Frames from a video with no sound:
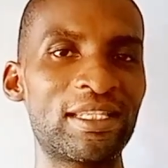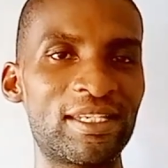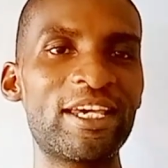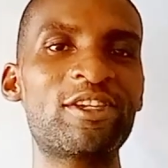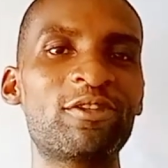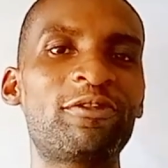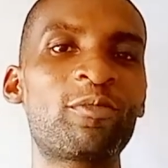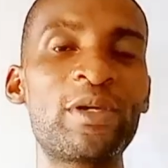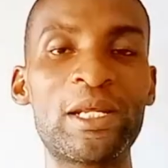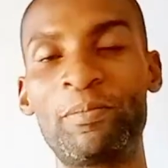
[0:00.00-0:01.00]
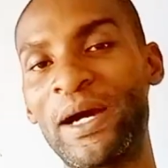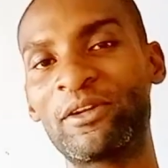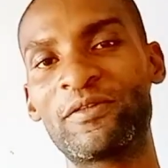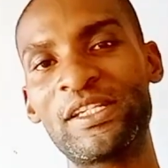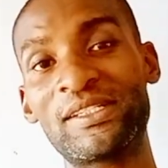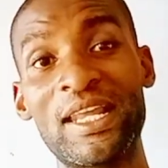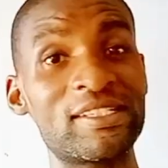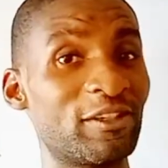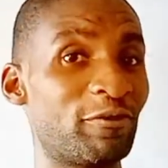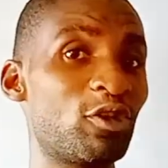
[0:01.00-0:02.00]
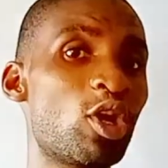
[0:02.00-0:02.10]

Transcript: Thank you for being a part of this class.